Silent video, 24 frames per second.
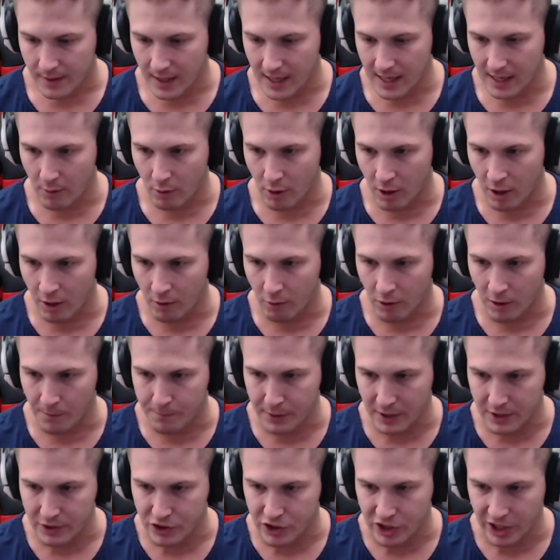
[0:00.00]
Oh, we'll, we'll
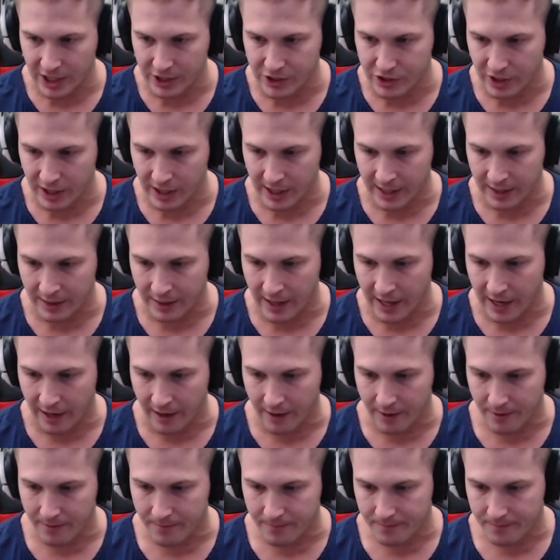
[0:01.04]
put Chi Chi in there.